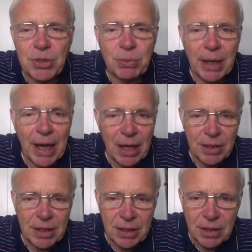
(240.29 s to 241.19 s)
the
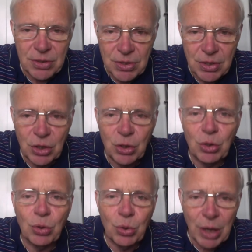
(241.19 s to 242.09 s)
reality is that
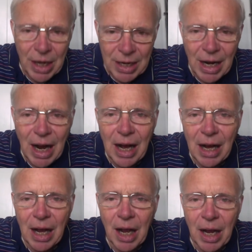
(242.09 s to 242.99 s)
you and
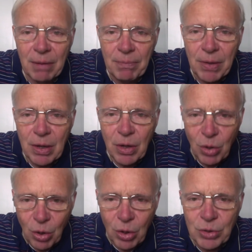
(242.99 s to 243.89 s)
I
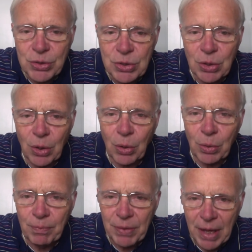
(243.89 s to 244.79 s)

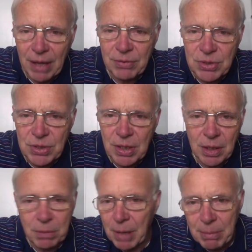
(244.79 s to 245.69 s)
also have
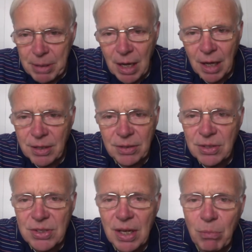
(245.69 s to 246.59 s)
sinned. Maybe not in the
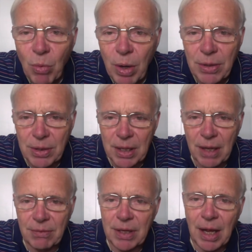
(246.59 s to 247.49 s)
same way that
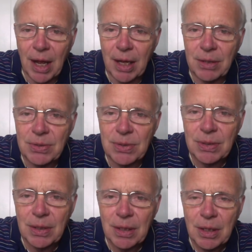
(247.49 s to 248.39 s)
David has,
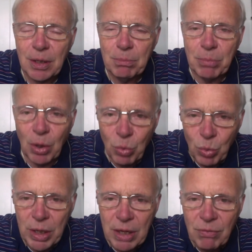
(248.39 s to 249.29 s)
but
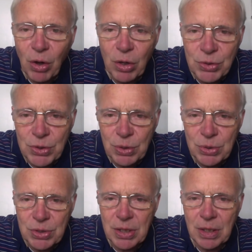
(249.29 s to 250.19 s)
we have also
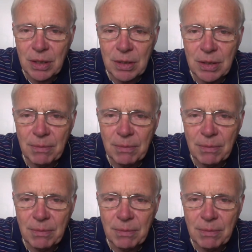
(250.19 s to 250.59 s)
sinned.